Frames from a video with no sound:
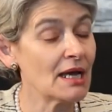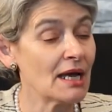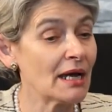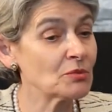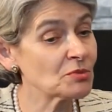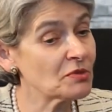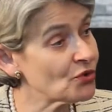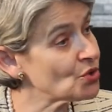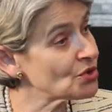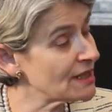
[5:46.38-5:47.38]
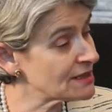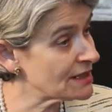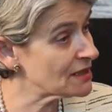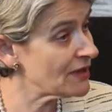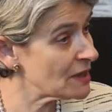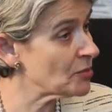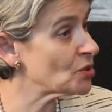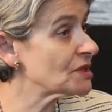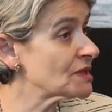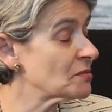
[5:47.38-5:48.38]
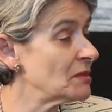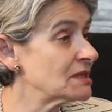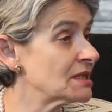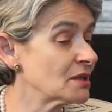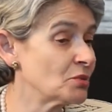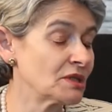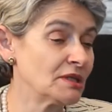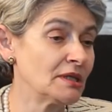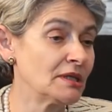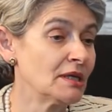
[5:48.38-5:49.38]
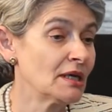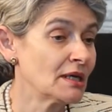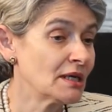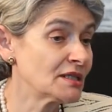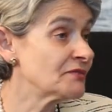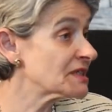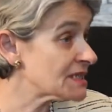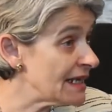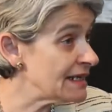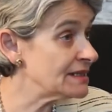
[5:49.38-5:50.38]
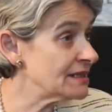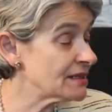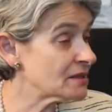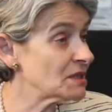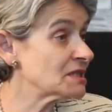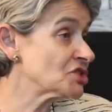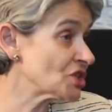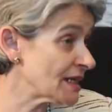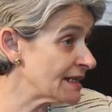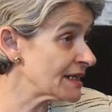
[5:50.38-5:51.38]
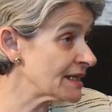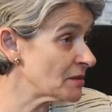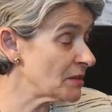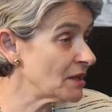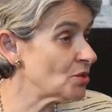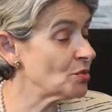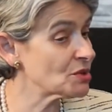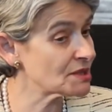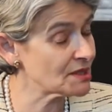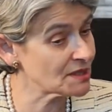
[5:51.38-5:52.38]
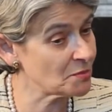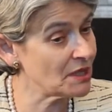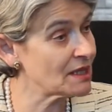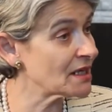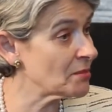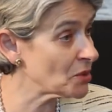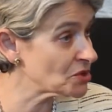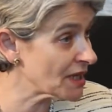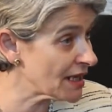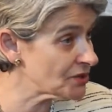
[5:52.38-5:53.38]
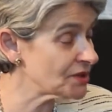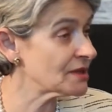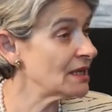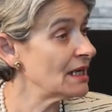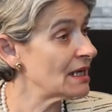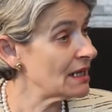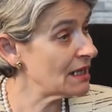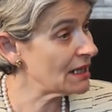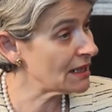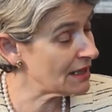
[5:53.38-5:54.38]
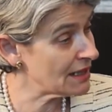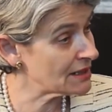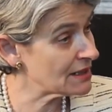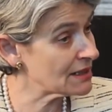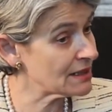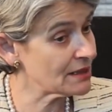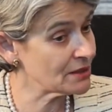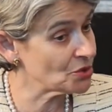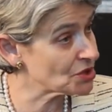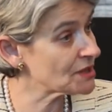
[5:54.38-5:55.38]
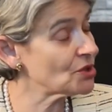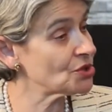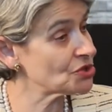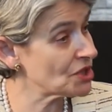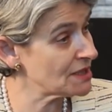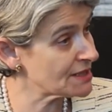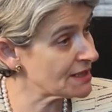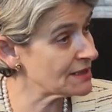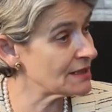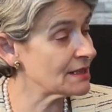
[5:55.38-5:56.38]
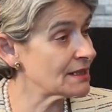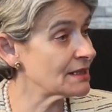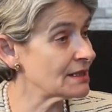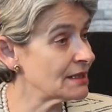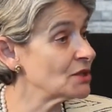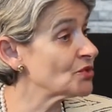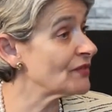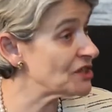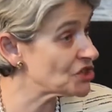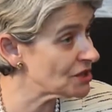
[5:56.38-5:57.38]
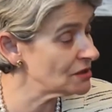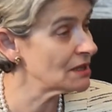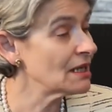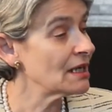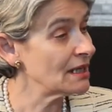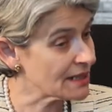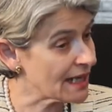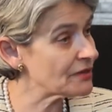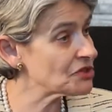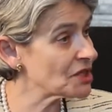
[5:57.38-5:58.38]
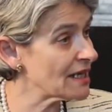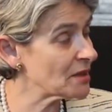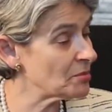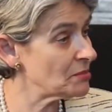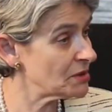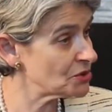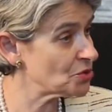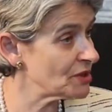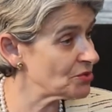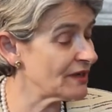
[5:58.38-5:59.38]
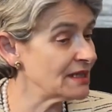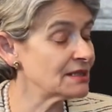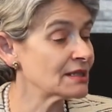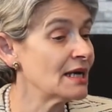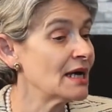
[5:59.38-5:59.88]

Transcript: I was before that in a very important meeting with the First Lady, Mrs. Jeanette Kagame, who was speaking about health and new technologies and innovation, encouraging young people to innovate.